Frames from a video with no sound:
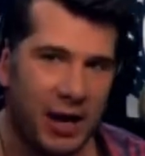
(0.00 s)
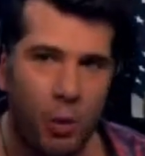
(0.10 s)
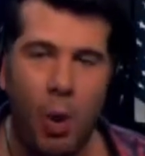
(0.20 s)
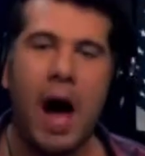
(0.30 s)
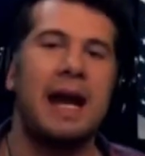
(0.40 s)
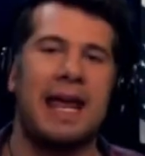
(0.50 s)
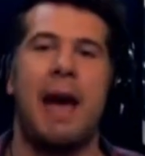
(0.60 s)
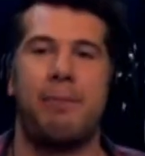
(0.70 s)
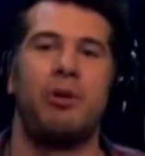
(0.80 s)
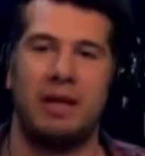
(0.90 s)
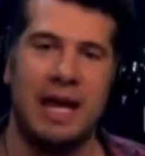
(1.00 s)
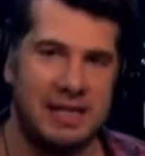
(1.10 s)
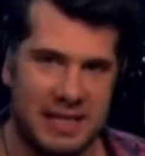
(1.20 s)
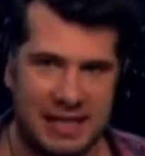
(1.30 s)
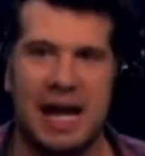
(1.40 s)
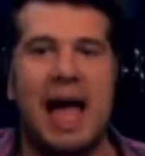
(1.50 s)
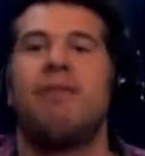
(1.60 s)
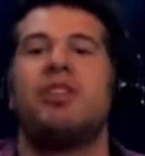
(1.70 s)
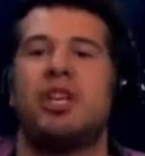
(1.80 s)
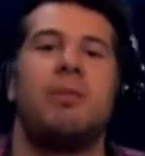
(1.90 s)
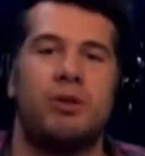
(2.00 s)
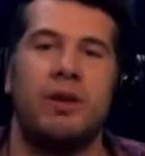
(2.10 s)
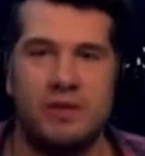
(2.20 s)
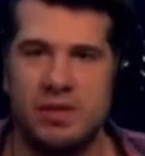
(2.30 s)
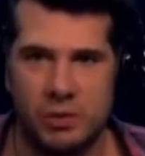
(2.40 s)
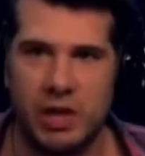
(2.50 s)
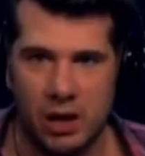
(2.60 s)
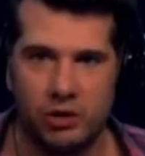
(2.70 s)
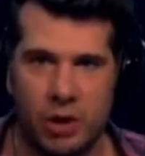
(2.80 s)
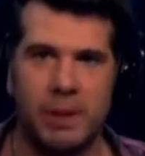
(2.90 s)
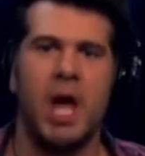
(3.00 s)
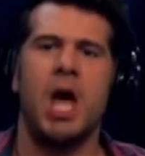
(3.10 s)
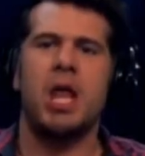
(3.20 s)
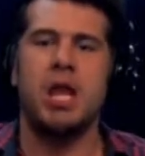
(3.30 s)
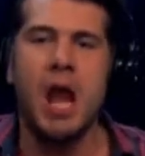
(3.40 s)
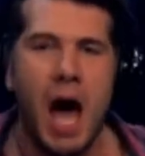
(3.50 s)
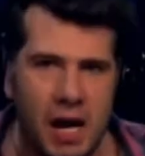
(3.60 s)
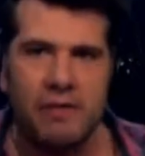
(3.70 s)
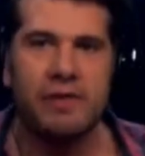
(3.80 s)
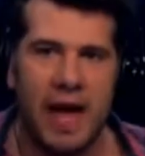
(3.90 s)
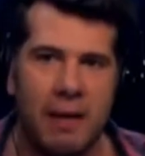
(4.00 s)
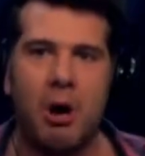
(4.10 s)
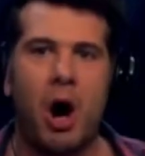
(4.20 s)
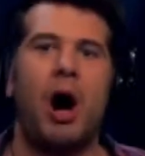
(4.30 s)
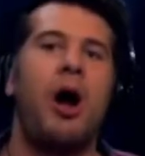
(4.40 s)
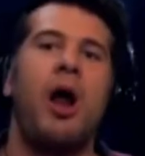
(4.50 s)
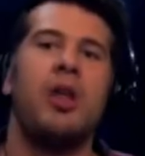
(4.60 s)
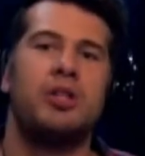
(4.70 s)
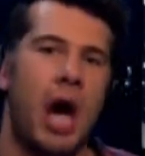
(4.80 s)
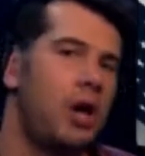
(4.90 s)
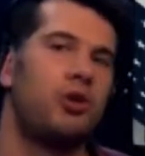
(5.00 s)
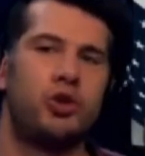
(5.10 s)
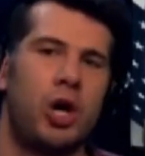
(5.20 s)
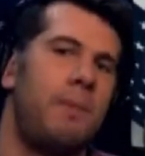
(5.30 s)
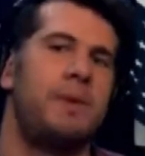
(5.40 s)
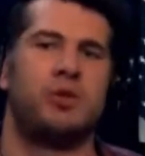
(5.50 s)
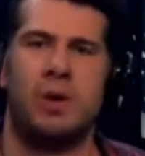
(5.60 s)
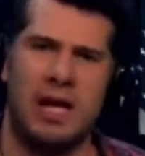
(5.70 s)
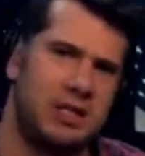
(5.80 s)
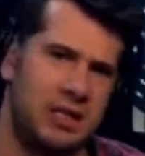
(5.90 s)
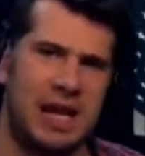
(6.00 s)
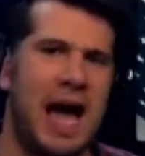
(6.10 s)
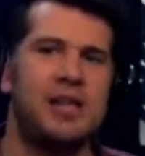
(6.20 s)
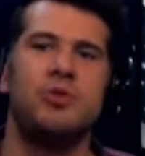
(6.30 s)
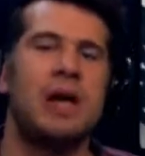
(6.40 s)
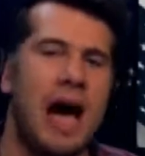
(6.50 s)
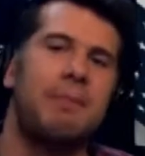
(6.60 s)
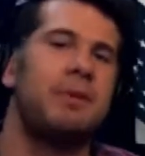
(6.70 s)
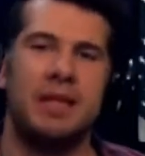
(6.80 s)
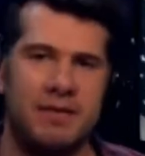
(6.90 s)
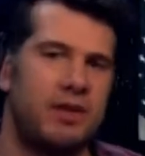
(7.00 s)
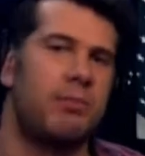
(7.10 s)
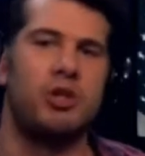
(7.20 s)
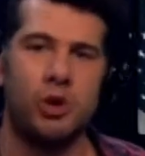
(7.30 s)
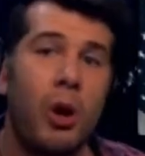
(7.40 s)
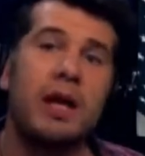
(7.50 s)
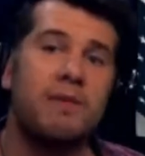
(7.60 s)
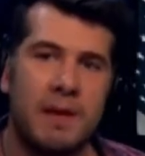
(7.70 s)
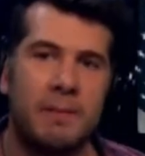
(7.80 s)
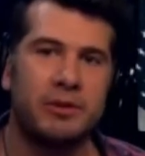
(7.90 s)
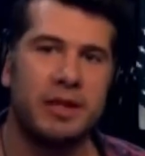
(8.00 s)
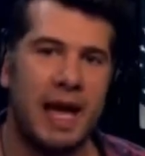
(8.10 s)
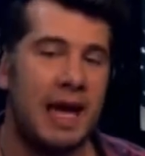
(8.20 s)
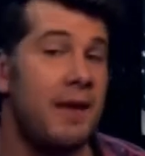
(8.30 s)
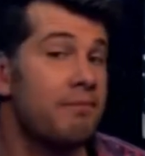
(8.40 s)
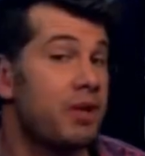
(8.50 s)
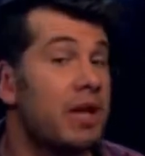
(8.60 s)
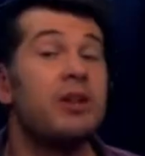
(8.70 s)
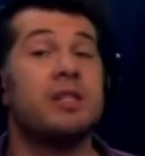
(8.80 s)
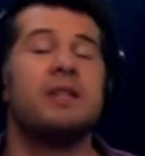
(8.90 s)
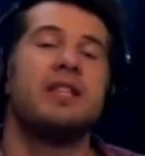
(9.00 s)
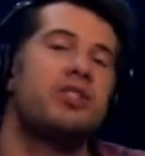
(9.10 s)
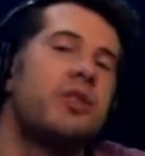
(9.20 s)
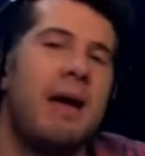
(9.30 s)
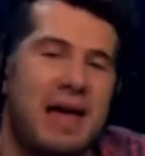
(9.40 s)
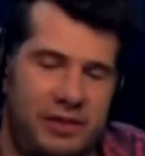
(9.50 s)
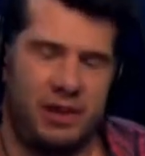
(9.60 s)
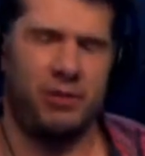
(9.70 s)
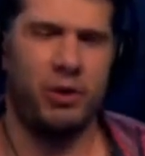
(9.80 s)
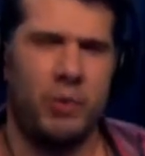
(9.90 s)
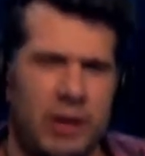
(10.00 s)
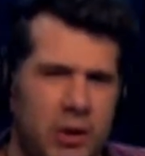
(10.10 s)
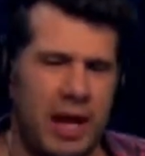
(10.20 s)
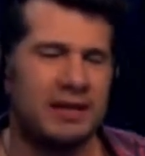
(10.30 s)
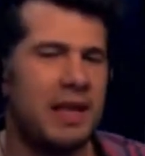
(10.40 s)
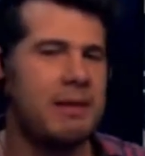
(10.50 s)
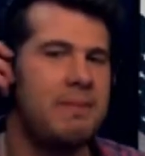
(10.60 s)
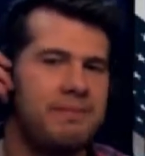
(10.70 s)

I don't want a capital gains tax. I have legitimate grievances with Donald Trump. None of them are Donald Trump is racist. I do not believe that the majority of people today, let's do the math here real quick, okay?